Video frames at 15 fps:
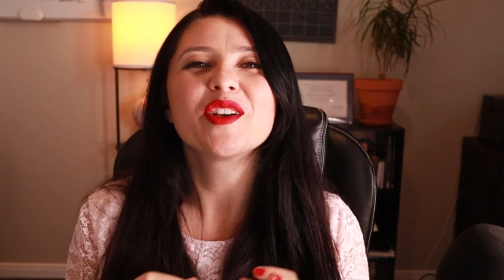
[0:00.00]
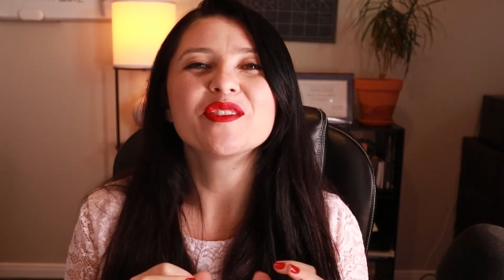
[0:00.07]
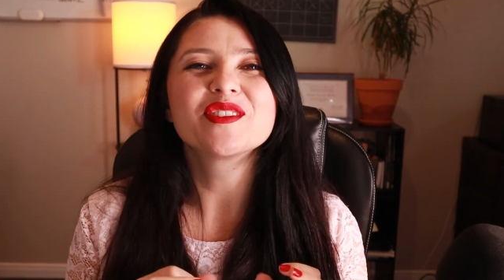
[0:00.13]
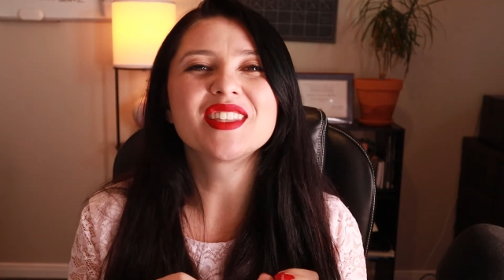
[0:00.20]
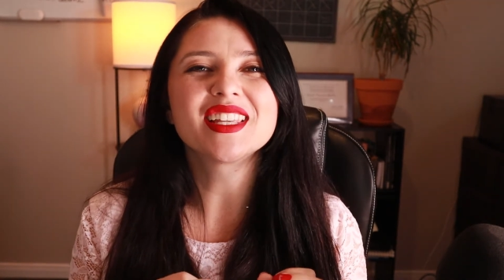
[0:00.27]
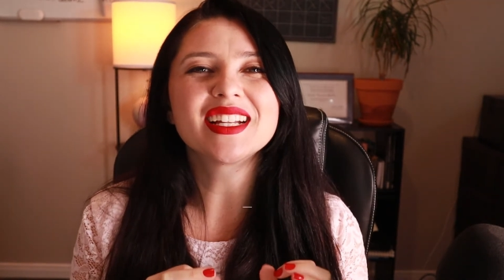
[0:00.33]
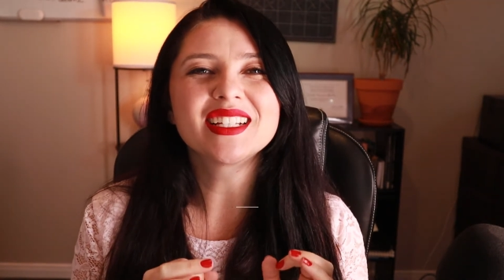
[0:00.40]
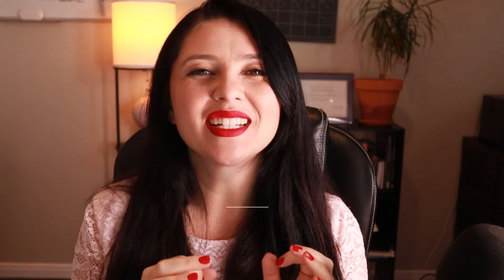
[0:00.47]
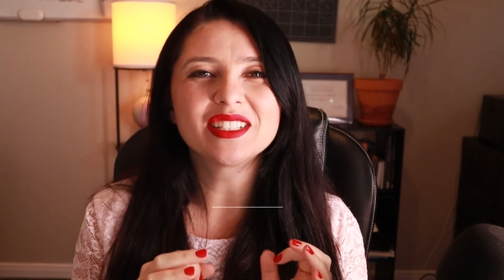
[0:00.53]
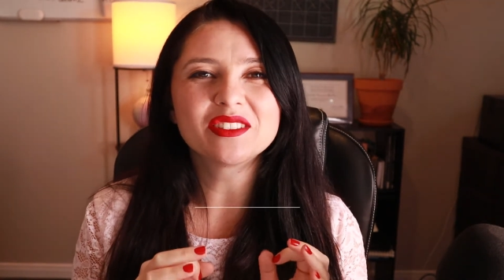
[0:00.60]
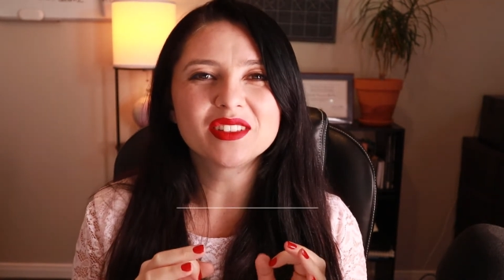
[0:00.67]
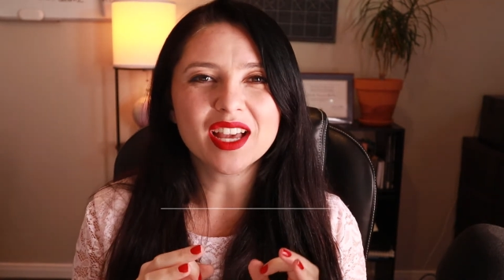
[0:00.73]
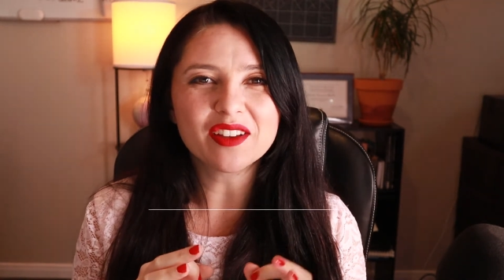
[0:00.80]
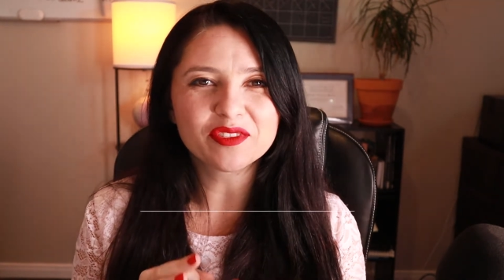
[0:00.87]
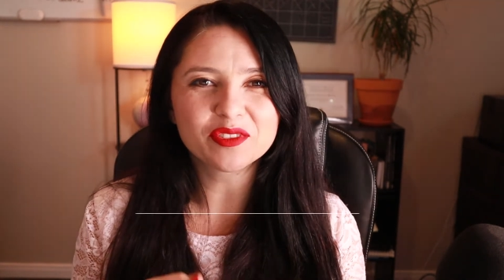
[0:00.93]
o segredo
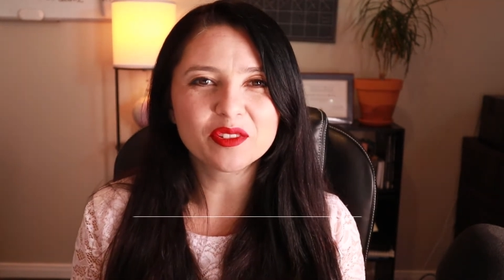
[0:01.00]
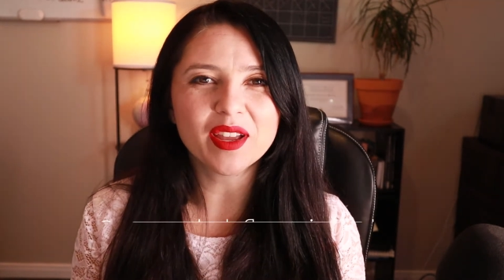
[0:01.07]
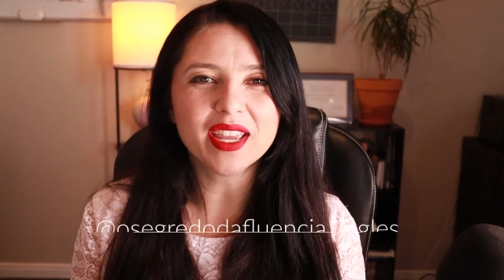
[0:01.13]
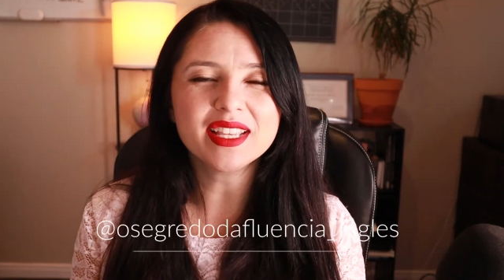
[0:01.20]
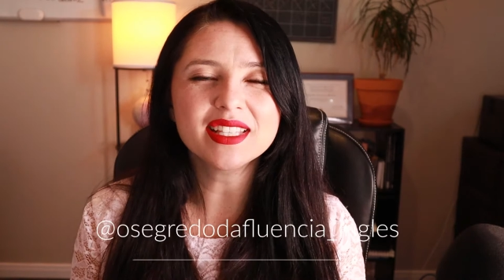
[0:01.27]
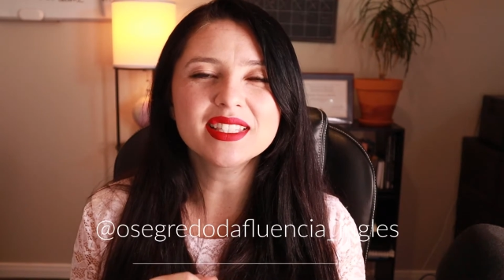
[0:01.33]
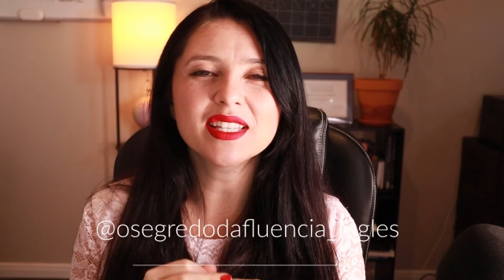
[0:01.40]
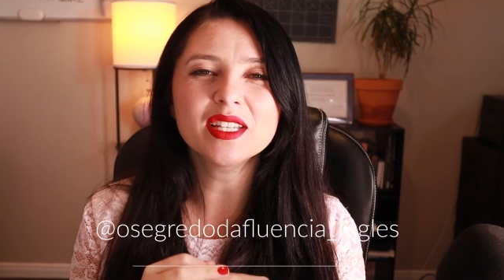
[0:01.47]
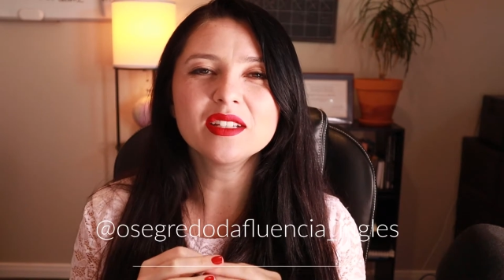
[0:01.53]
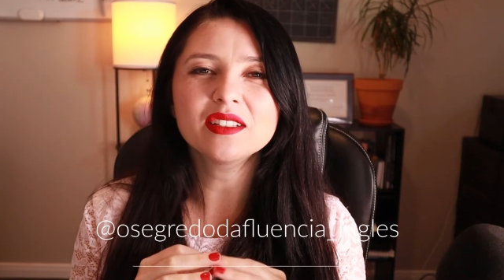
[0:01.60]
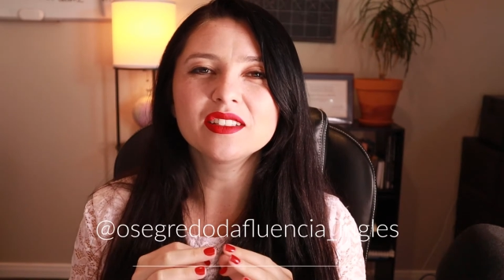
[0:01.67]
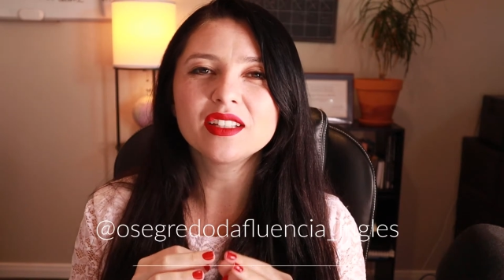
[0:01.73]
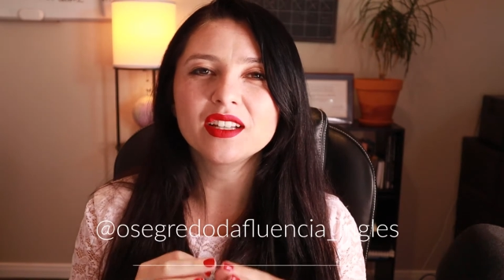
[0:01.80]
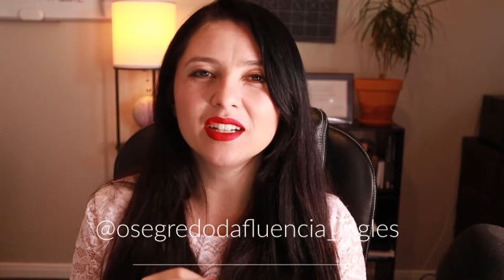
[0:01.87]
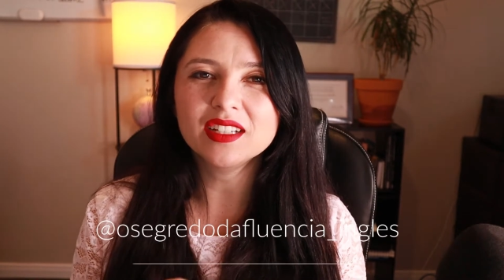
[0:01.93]
da fluência,
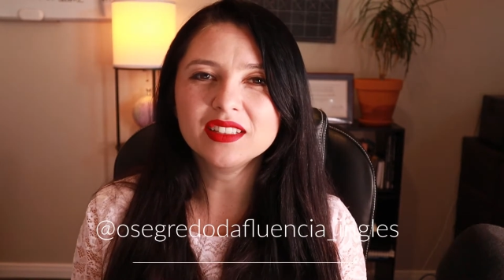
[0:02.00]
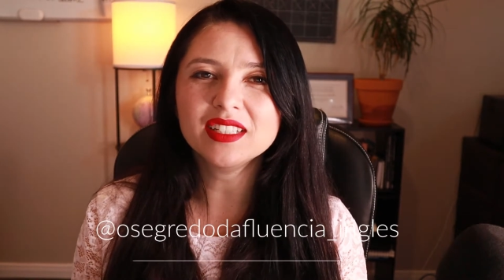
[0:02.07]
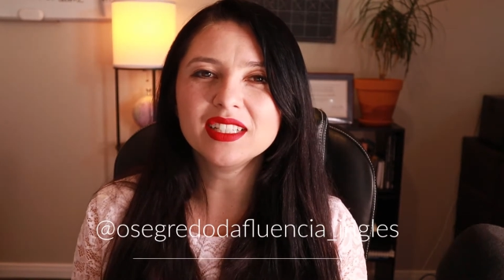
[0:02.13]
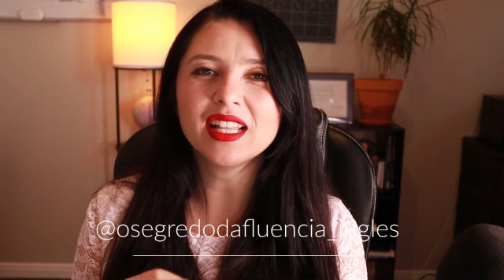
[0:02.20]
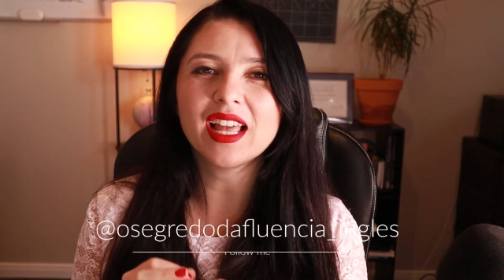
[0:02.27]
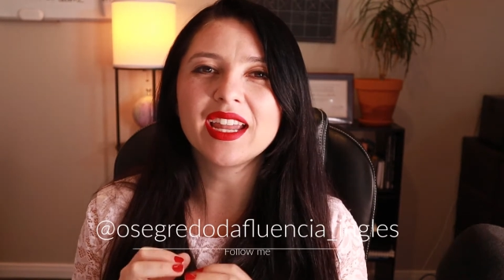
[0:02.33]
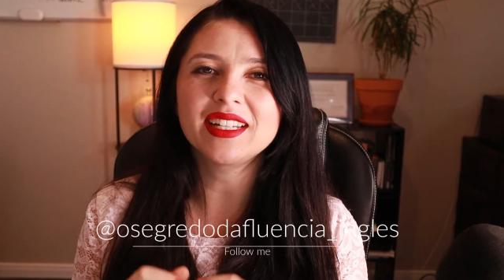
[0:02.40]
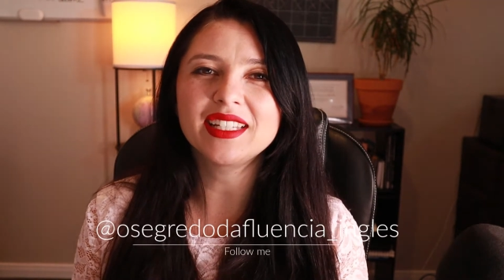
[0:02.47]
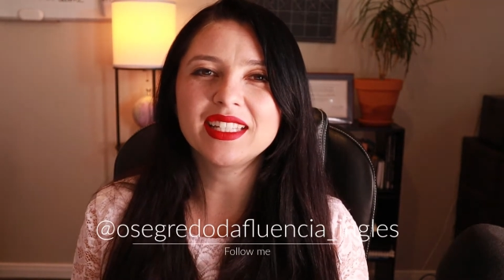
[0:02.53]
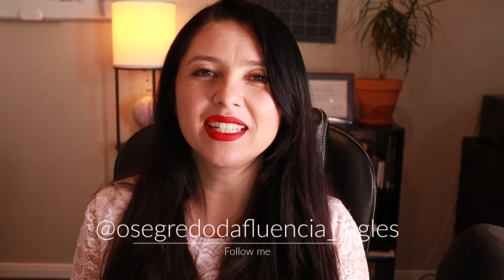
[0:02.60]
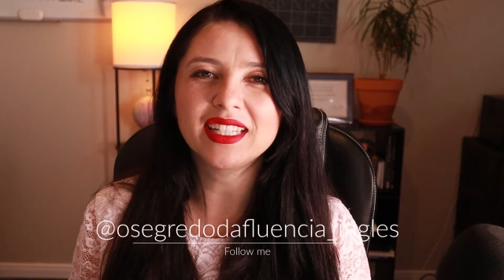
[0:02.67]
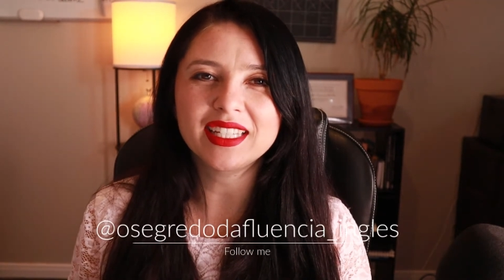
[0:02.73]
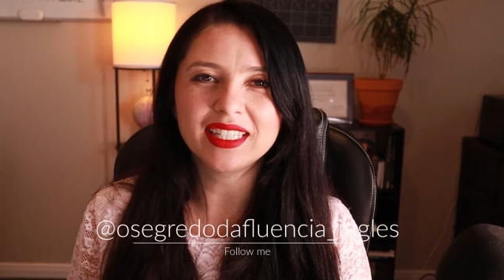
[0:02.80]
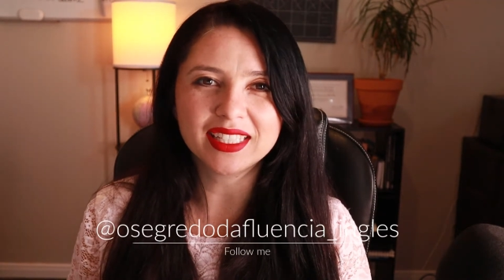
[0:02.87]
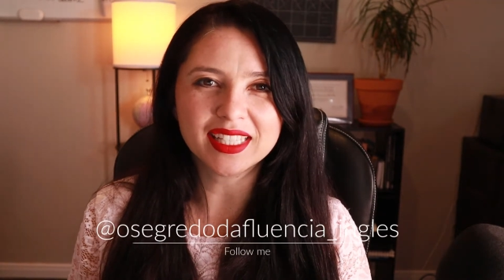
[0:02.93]

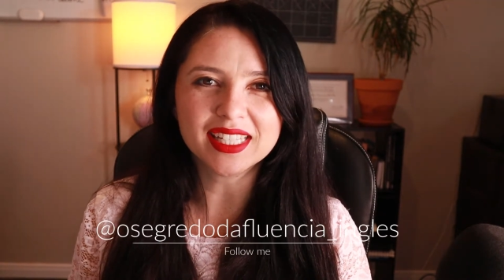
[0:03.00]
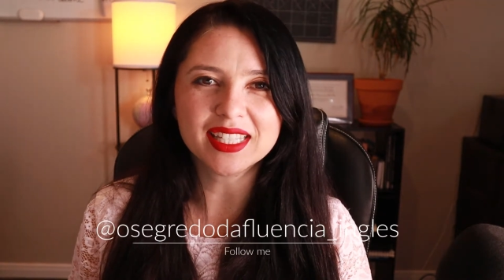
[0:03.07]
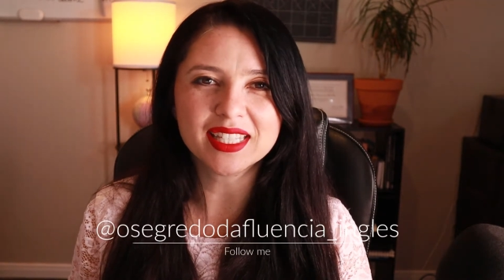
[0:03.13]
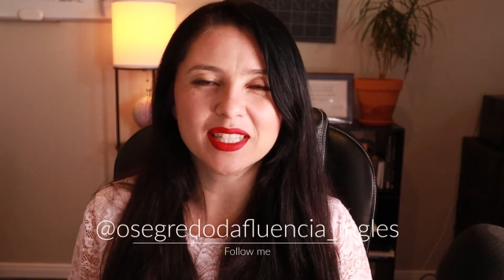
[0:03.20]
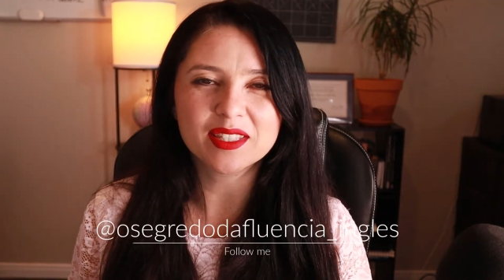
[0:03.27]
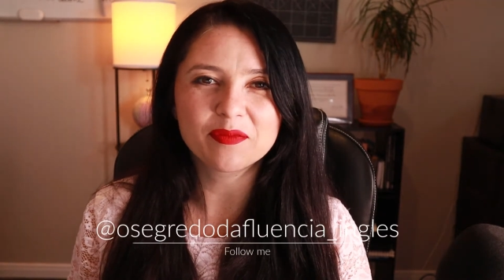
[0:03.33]
_English.